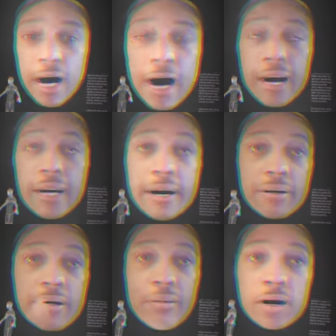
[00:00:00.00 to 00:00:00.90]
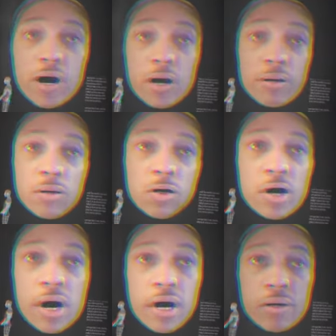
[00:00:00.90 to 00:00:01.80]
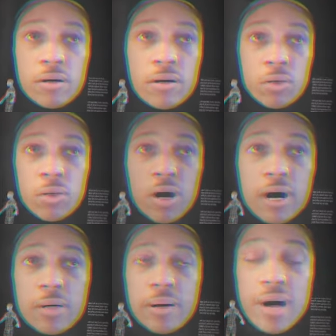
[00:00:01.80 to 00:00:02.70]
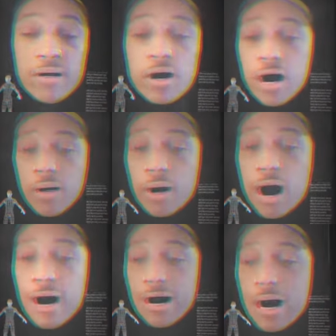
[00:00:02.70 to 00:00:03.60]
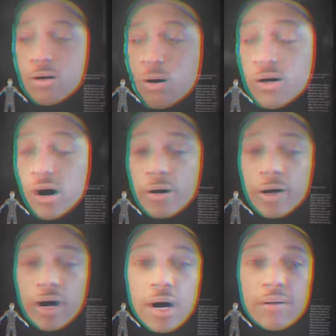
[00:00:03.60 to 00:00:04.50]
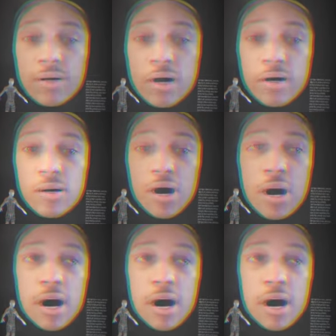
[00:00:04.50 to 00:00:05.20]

And you know, routine routine can be everything, but a lot of times routine can be a death sentence.